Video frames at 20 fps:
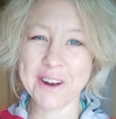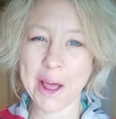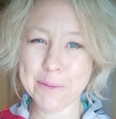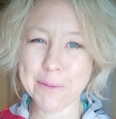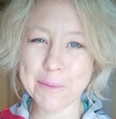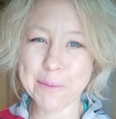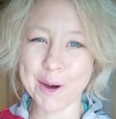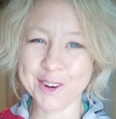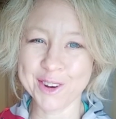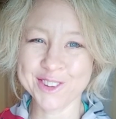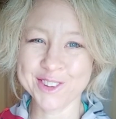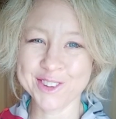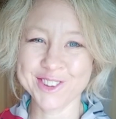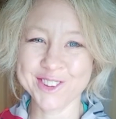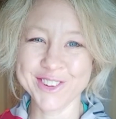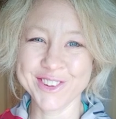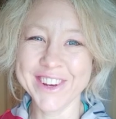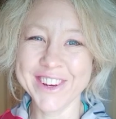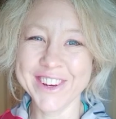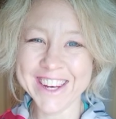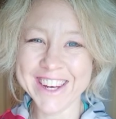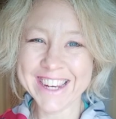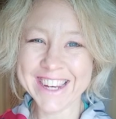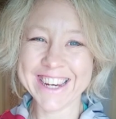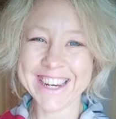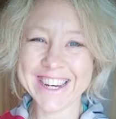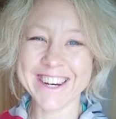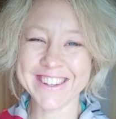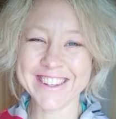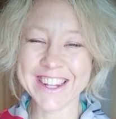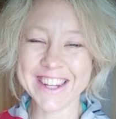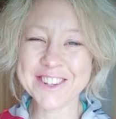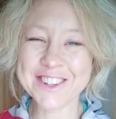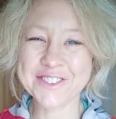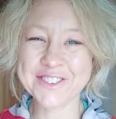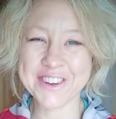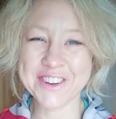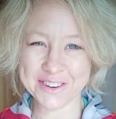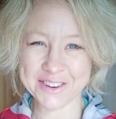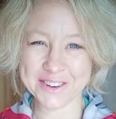the fly box. So
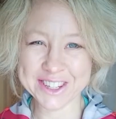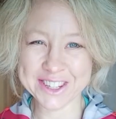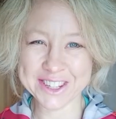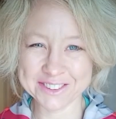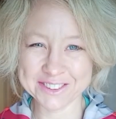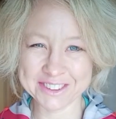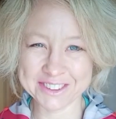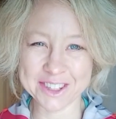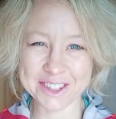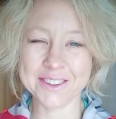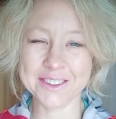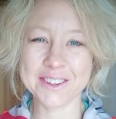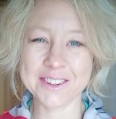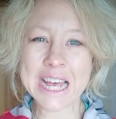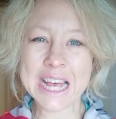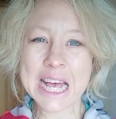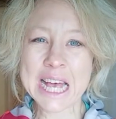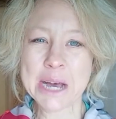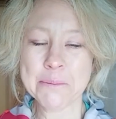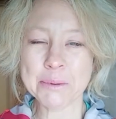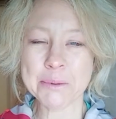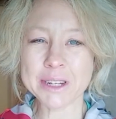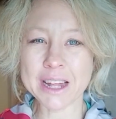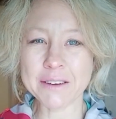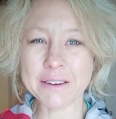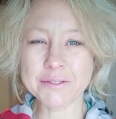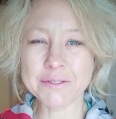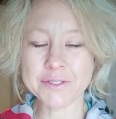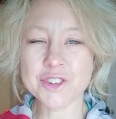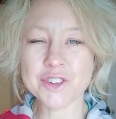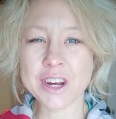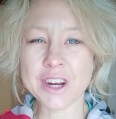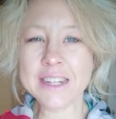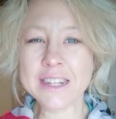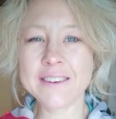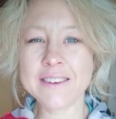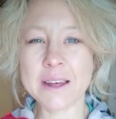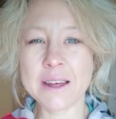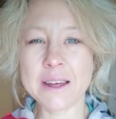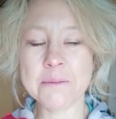that's very convenient. But I've
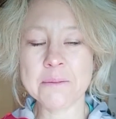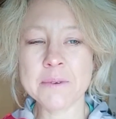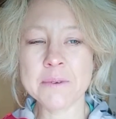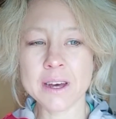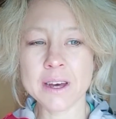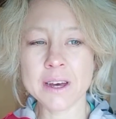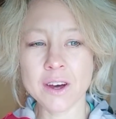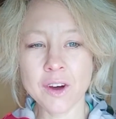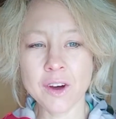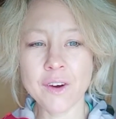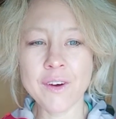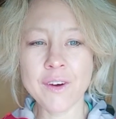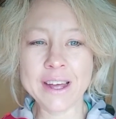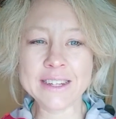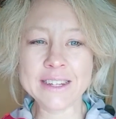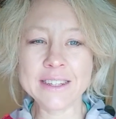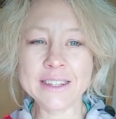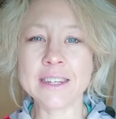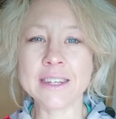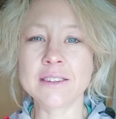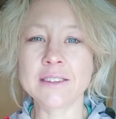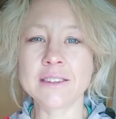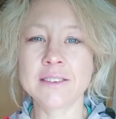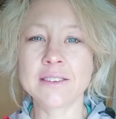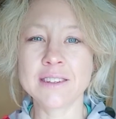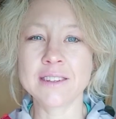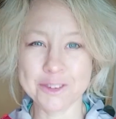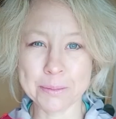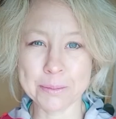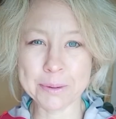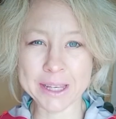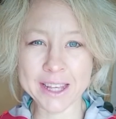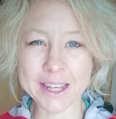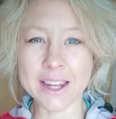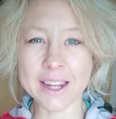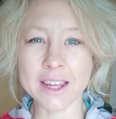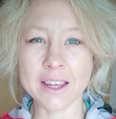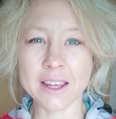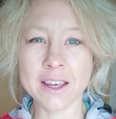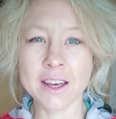trained them, her and Nyx, since the
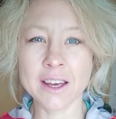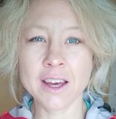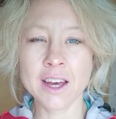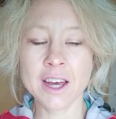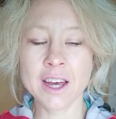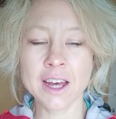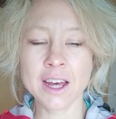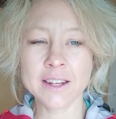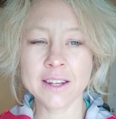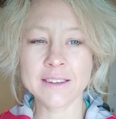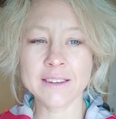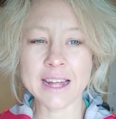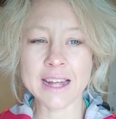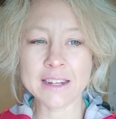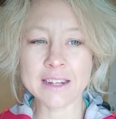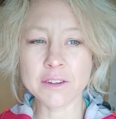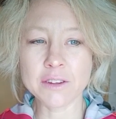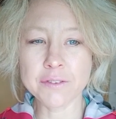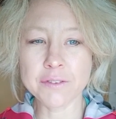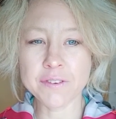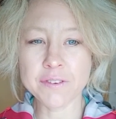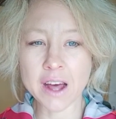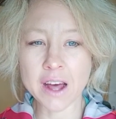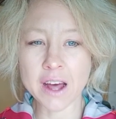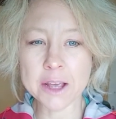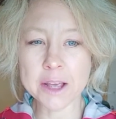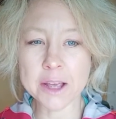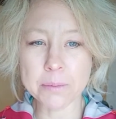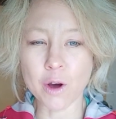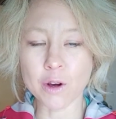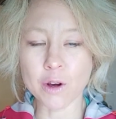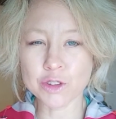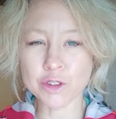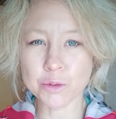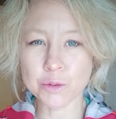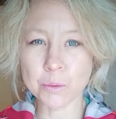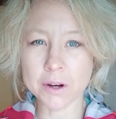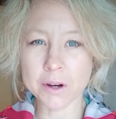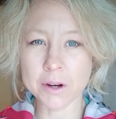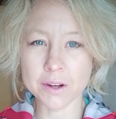beginning, that the fly
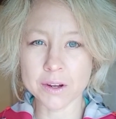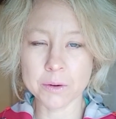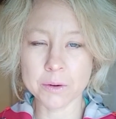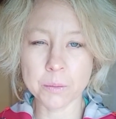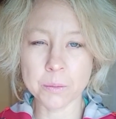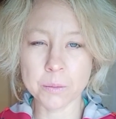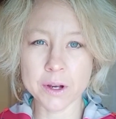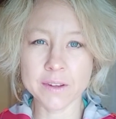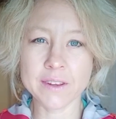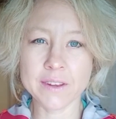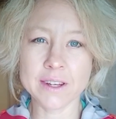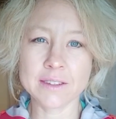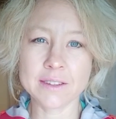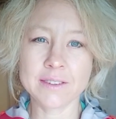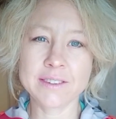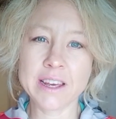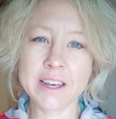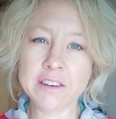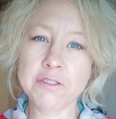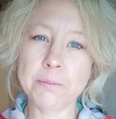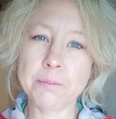box were their